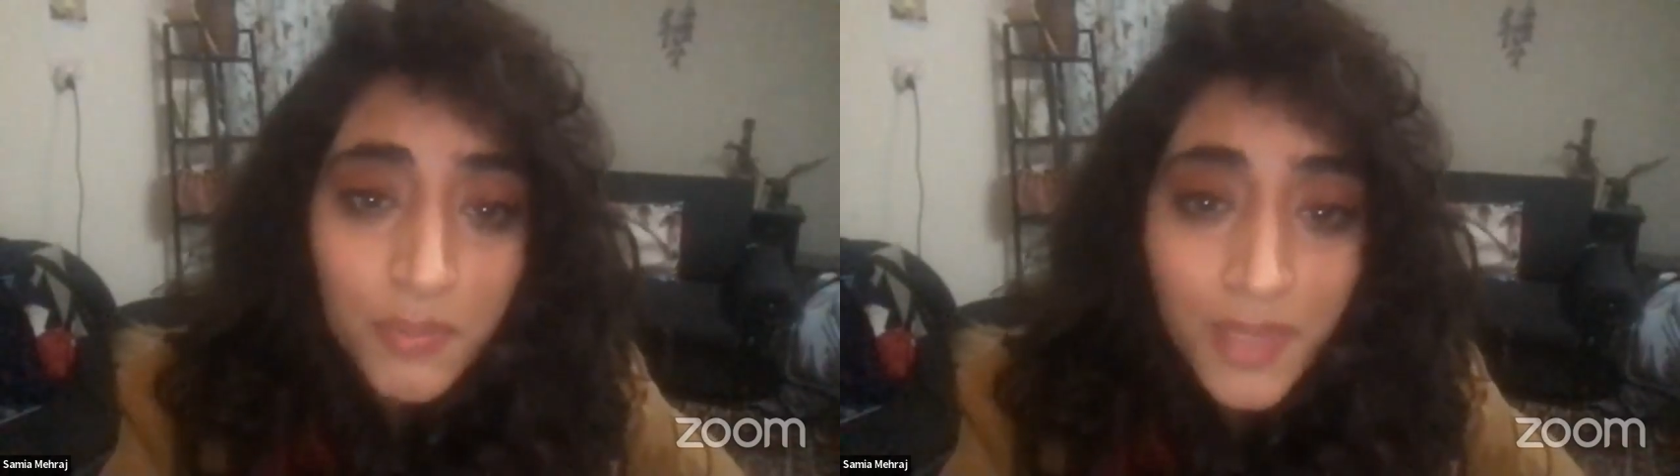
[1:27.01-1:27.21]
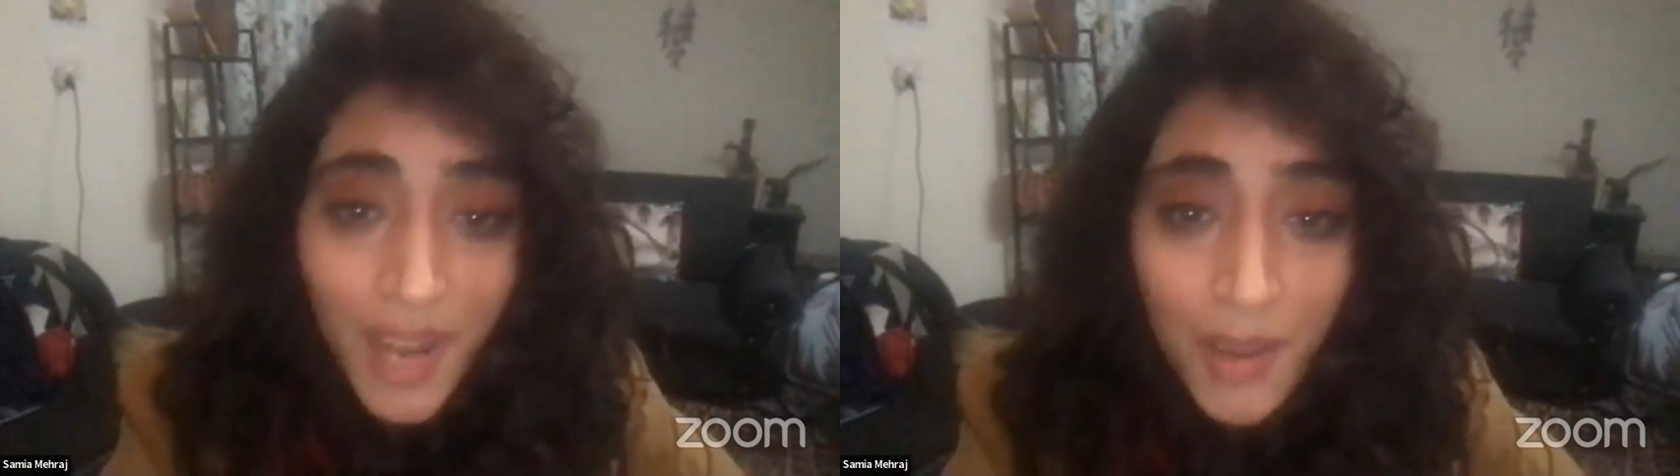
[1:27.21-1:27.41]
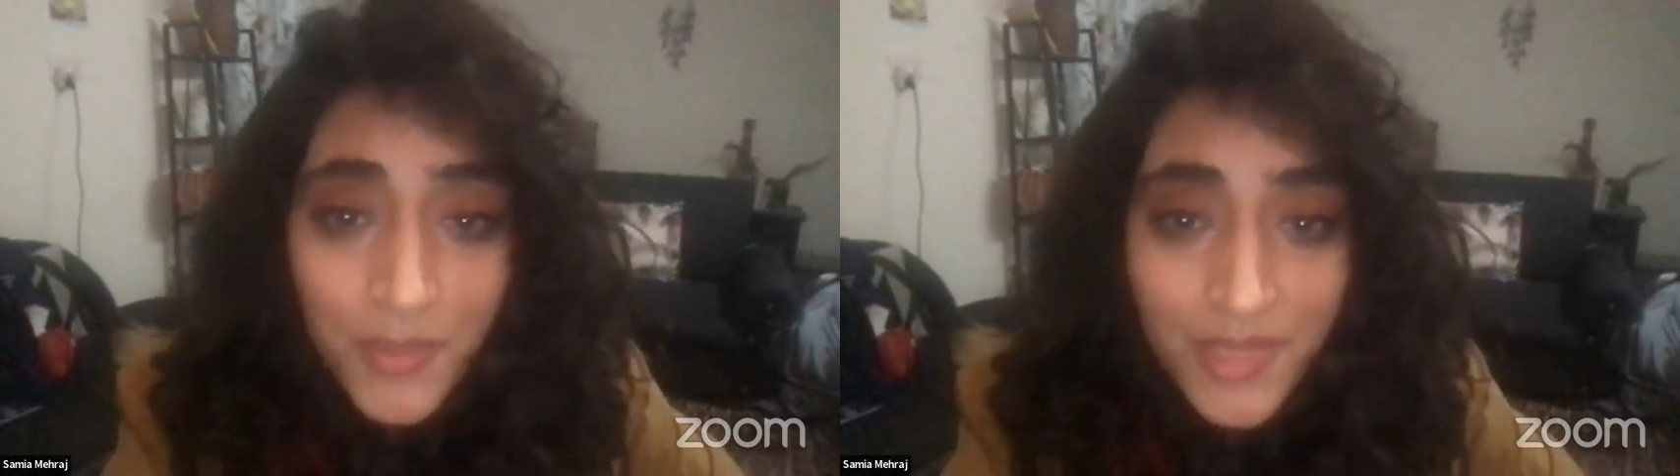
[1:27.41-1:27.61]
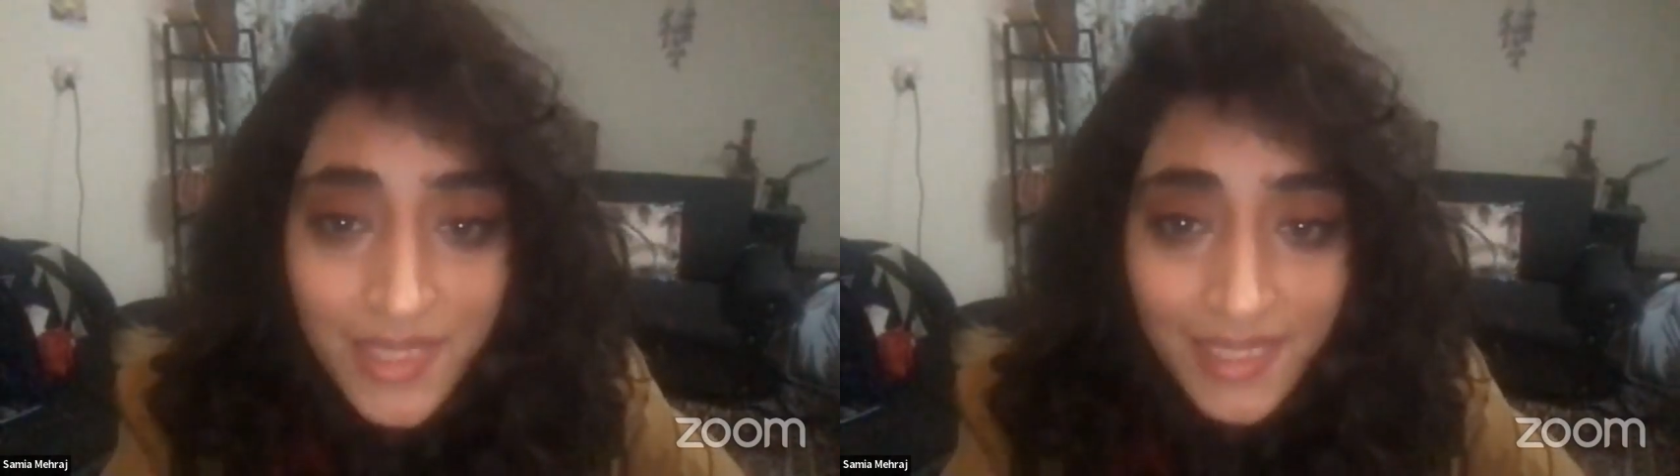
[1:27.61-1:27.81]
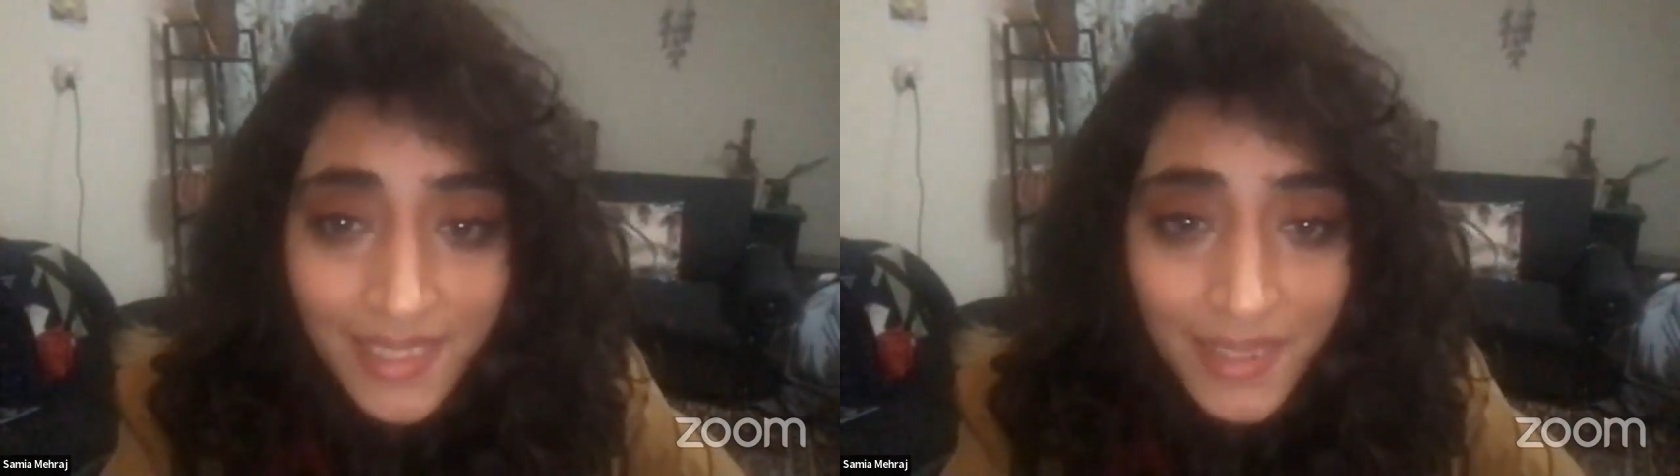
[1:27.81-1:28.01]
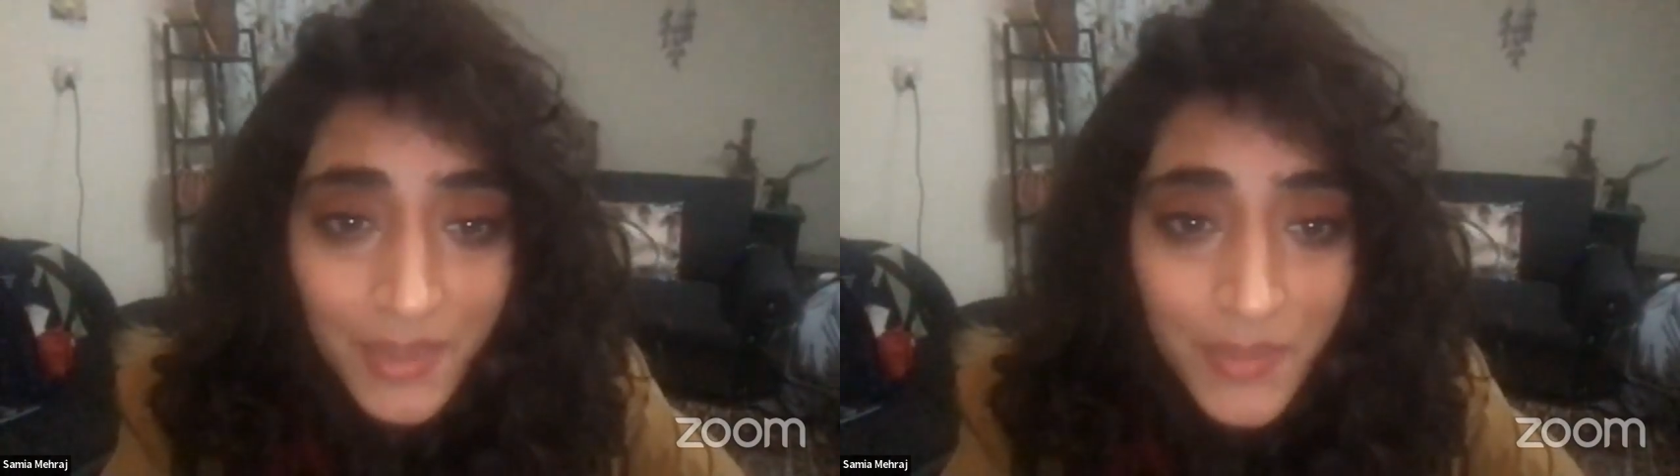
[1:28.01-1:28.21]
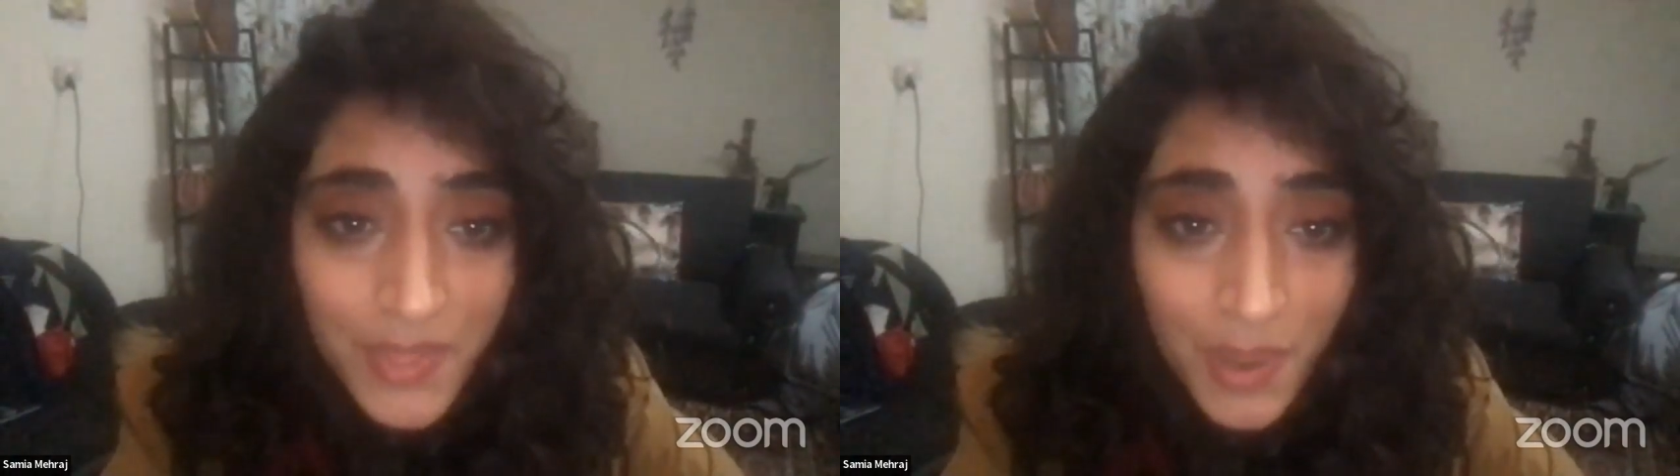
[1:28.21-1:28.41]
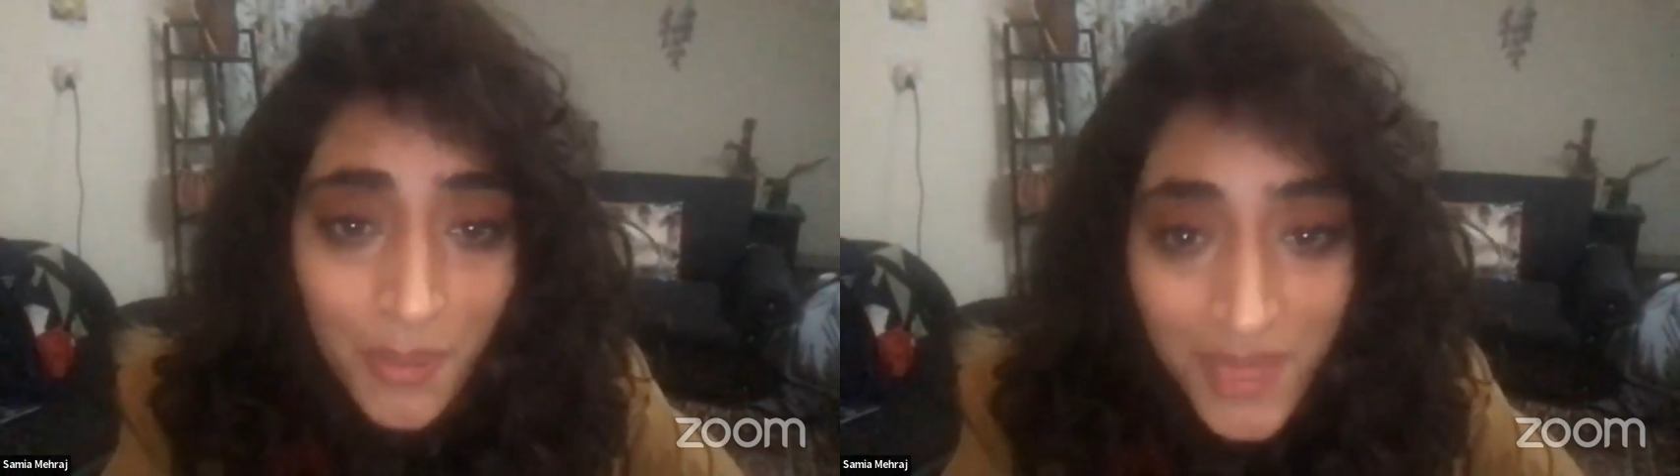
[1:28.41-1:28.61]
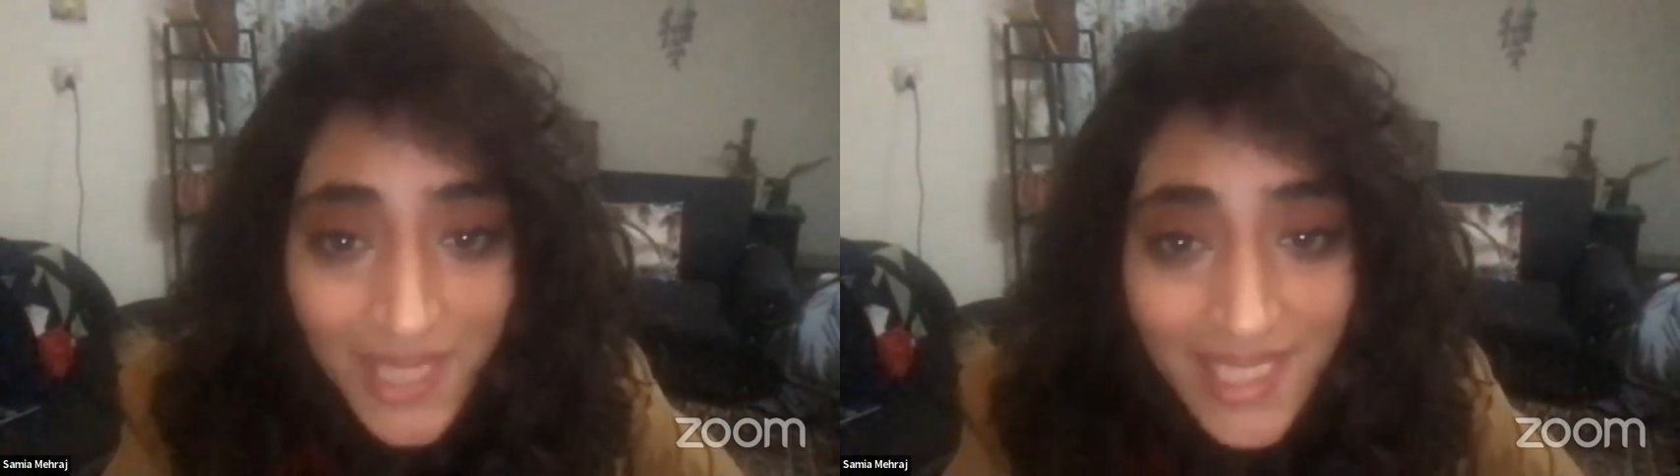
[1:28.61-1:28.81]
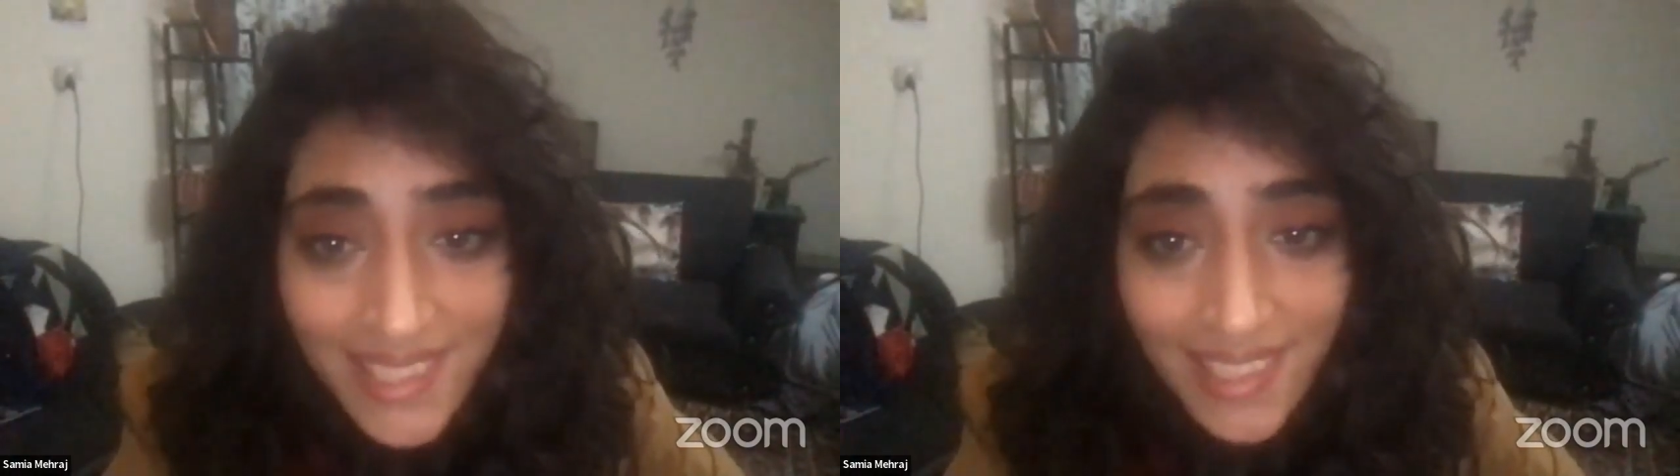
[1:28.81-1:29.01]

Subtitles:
perhaps some peace.